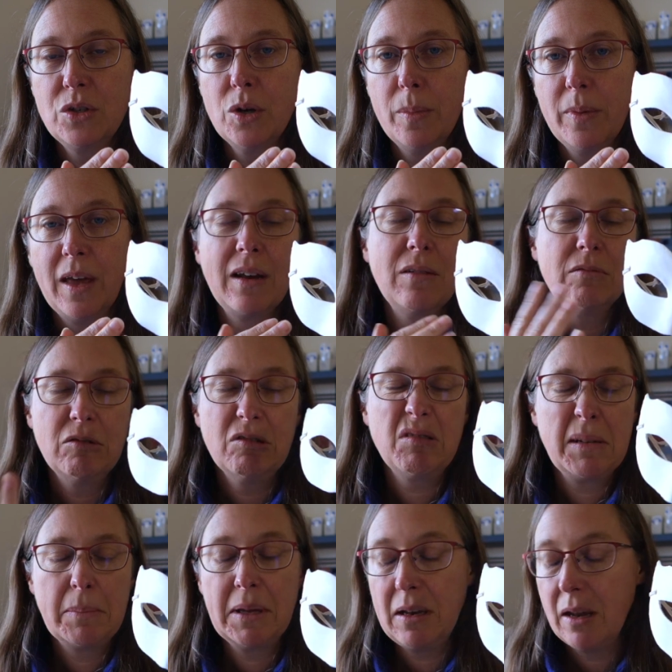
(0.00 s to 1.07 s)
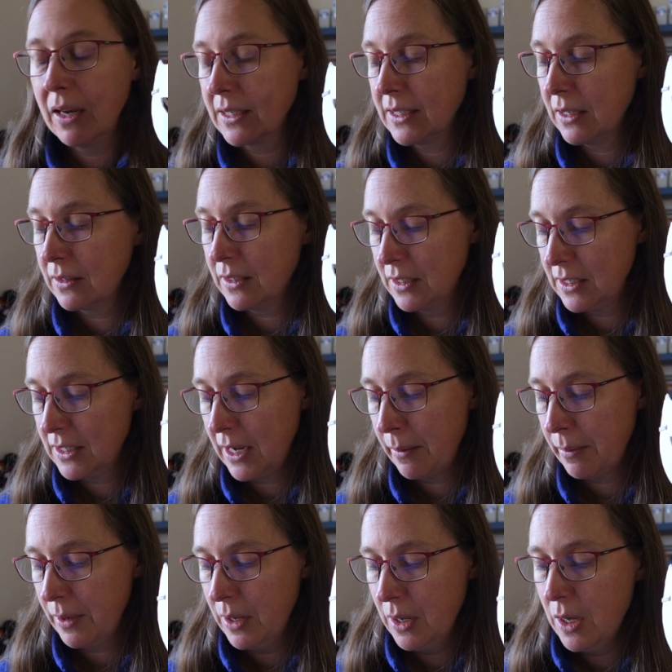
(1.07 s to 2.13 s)
top of that, or something like duct
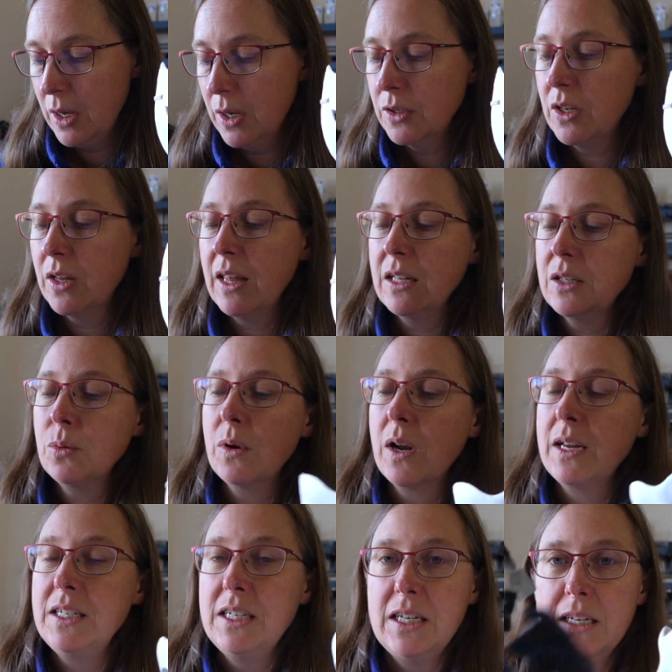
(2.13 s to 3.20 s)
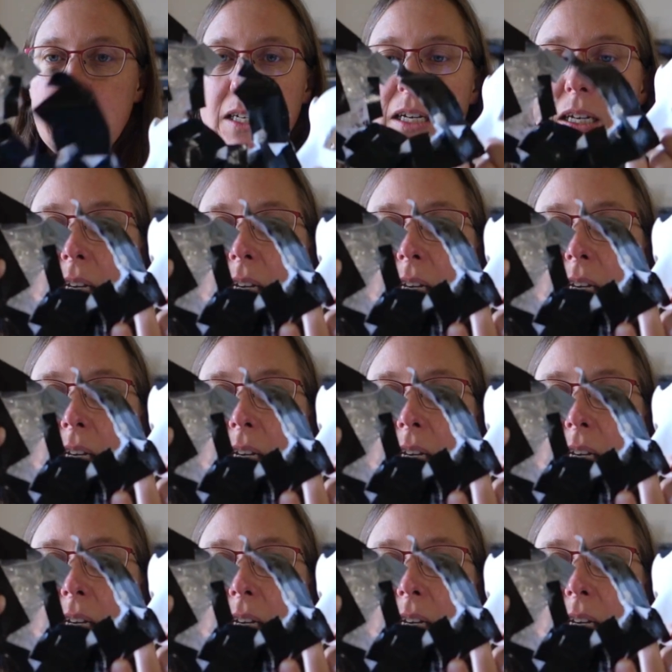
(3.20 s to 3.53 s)
tape. So that's what I did.